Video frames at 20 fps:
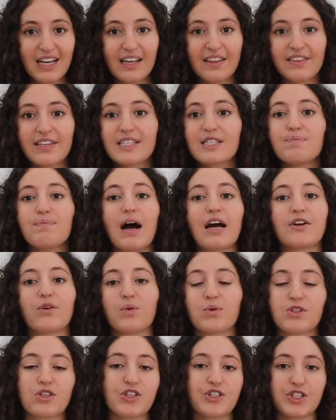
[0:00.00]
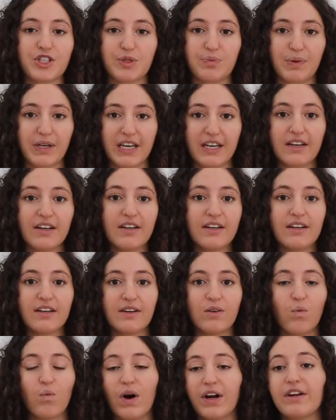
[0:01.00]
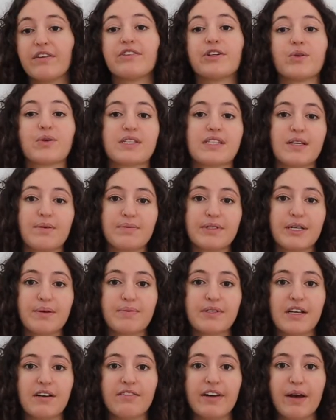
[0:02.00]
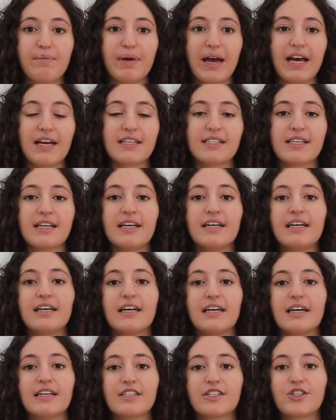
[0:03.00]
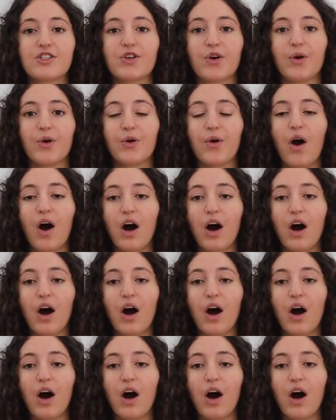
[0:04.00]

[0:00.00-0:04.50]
this might also just be one of your symptoms of MS. So